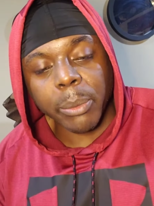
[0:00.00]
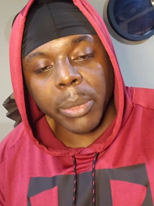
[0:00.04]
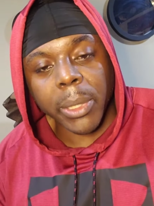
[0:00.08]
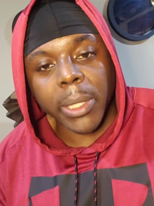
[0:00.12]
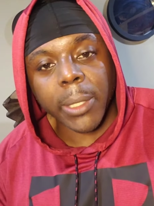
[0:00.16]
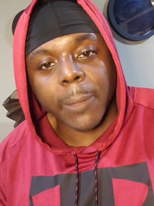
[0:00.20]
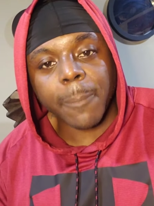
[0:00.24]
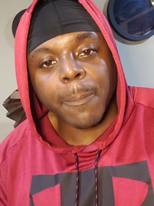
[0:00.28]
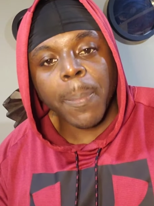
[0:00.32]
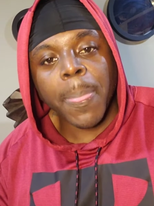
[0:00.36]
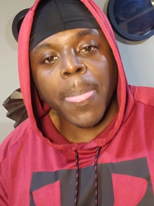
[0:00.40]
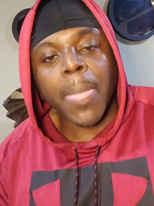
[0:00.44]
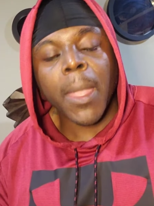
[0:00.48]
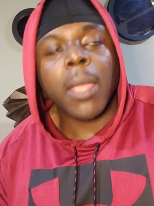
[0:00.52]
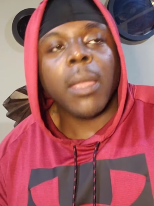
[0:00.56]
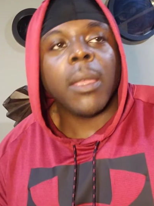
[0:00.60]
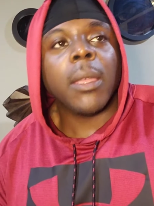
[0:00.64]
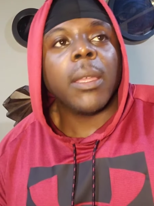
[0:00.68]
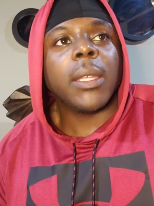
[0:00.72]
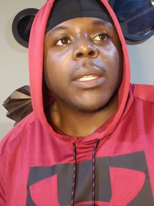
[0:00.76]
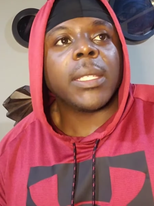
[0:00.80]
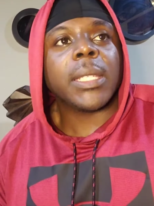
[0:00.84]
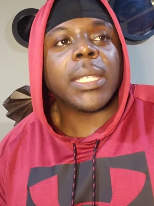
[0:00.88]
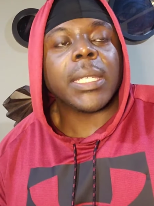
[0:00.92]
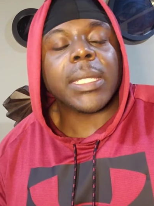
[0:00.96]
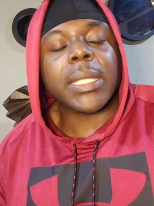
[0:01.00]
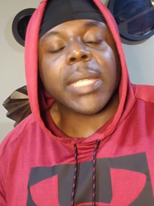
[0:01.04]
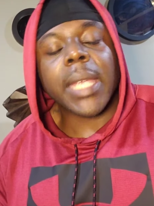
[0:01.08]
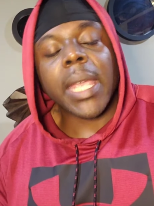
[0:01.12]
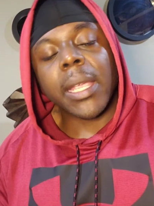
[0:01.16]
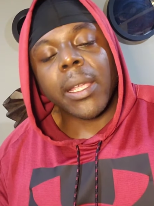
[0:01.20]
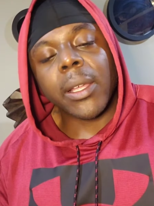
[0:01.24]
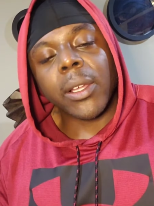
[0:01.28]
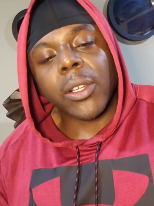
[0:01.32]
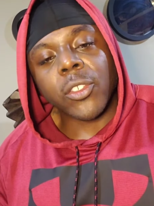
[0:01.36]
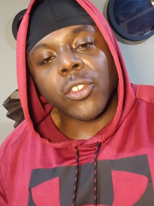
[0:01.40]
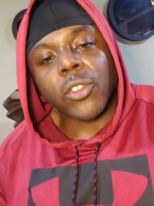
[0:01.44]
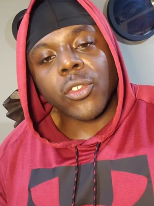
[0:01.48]
But to
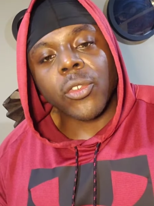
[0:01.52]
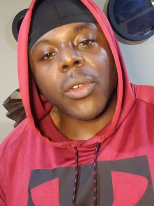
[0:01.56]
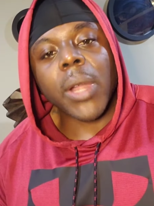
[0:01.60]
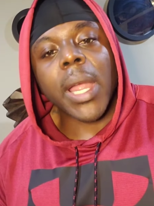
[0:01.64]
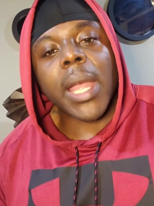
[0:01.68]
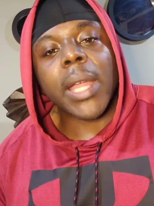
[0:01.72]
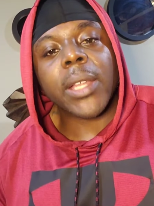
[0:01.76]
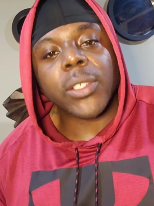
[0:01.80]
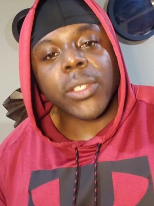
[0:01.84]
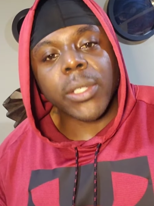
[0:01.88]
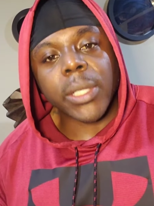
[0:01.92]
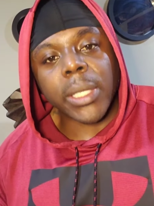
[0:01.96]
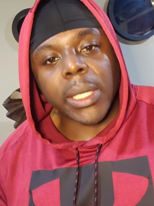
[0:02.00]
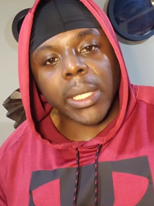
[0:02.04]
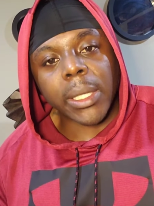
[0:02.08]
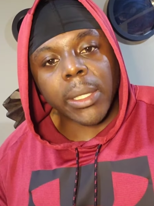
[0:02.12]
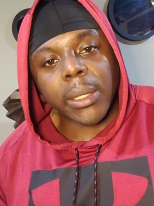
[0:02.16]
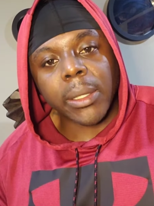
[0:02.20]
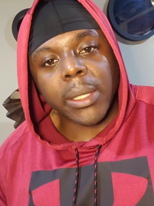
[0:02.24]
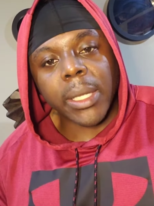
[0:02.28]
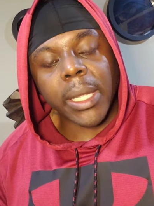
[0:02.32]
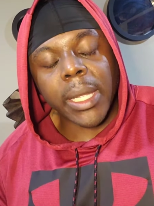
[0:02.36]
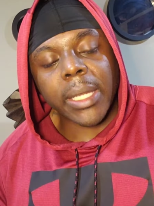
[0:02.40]
take a tragedy